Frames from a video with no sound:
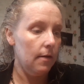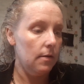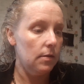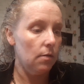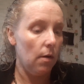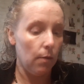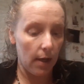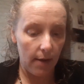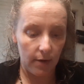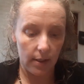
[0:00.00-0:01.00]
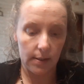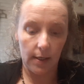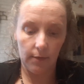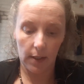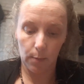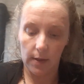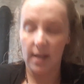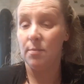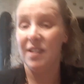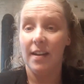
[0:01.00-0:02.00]
So I want to have a nice evening with
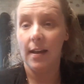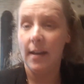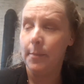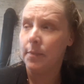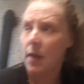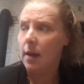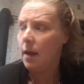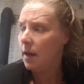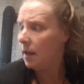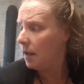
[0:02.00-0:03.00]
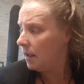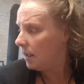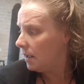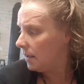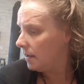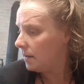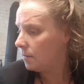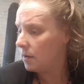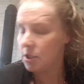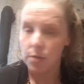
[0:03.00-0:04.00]
him tonight.
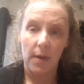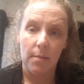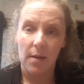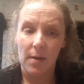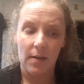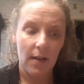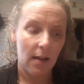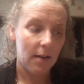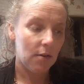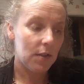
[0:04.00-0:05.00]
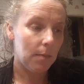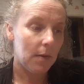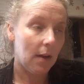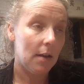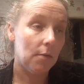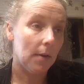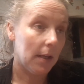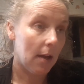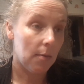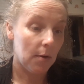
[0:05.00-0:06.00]
Watch maybe a bit of telly or something. I don't really
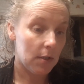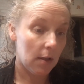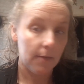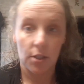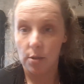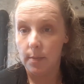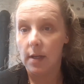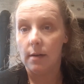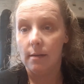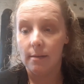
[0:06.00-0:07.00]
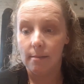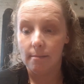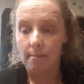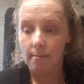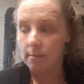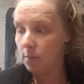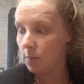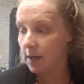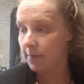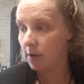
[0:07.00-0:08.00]
care about television, but
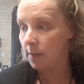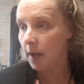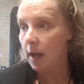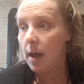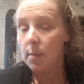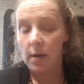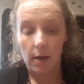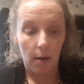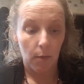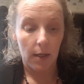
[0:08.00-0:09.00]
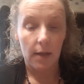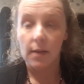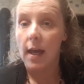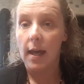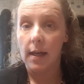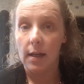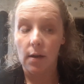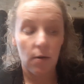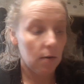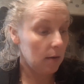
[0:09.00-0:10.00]
whatever. But I want to hit the hay
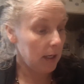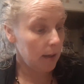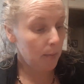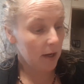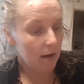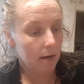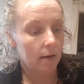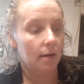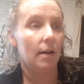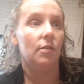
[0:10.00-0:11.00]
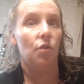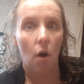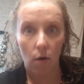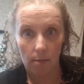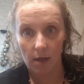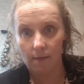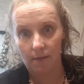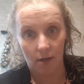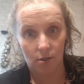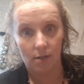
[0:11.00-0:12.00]
early, but I know I'm going to
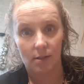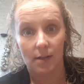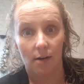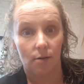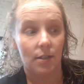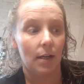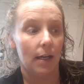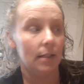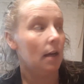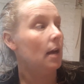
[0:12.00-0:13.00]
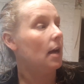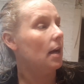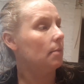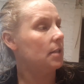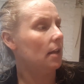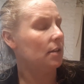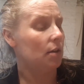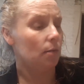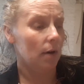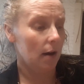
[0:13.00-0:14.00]
finish this sucker tonight. I'm telling
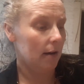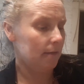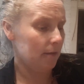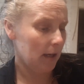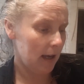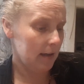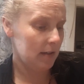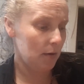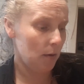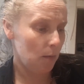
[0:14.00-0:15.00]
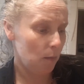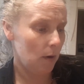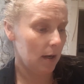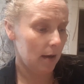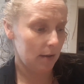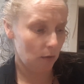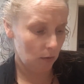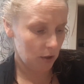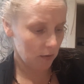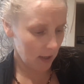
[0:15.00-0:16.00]
you, I forget what I
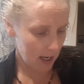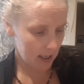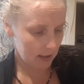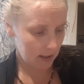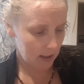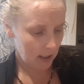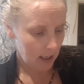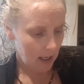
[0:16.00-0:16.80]
told you last.